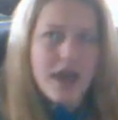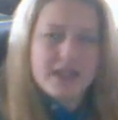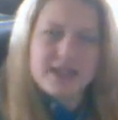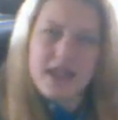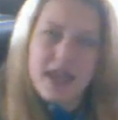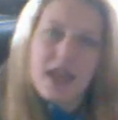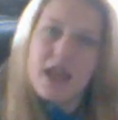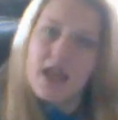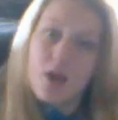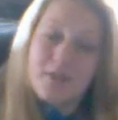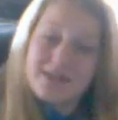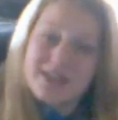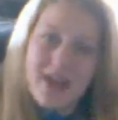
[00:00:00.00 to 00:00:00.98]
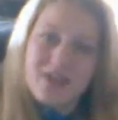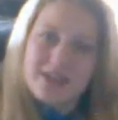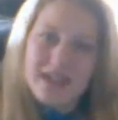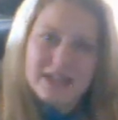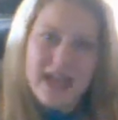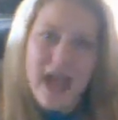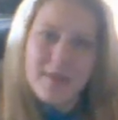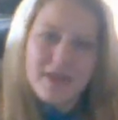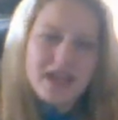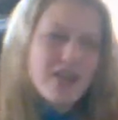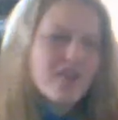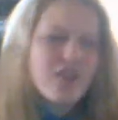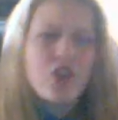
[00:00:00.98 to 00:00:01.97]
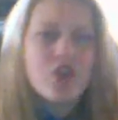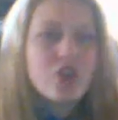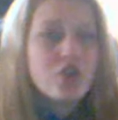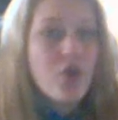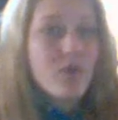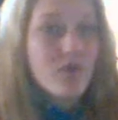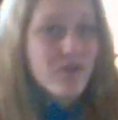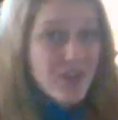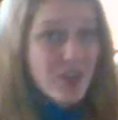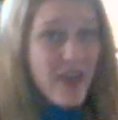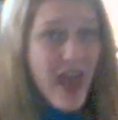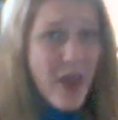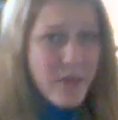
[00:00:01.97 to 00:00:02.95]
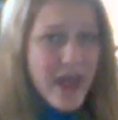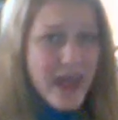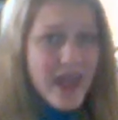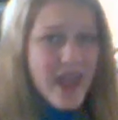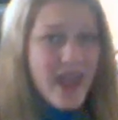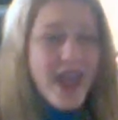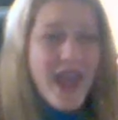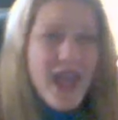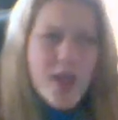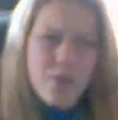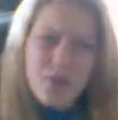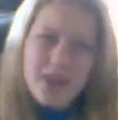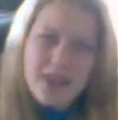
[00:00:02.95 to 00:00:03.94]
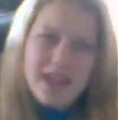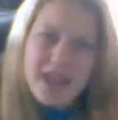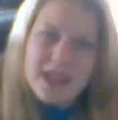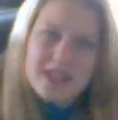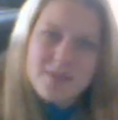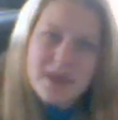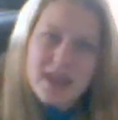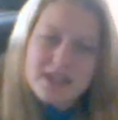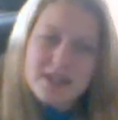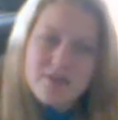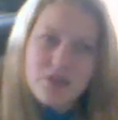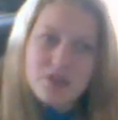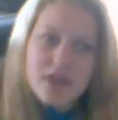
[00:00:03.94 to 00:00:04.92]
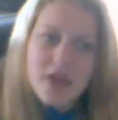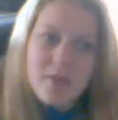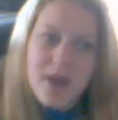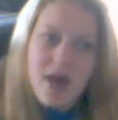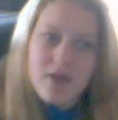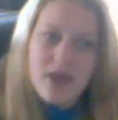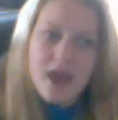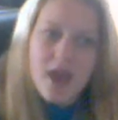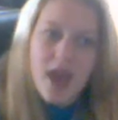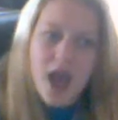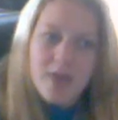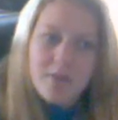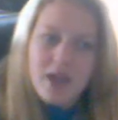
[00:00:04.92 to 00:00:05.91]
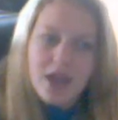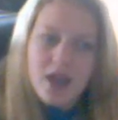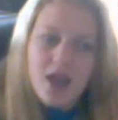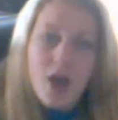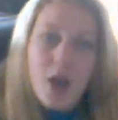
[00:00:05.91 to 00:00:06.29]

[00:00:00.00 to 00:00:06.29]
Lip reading: it almost sounds like that. I mean, even though you don't feel that way, it really is, because if you think about it, I mean,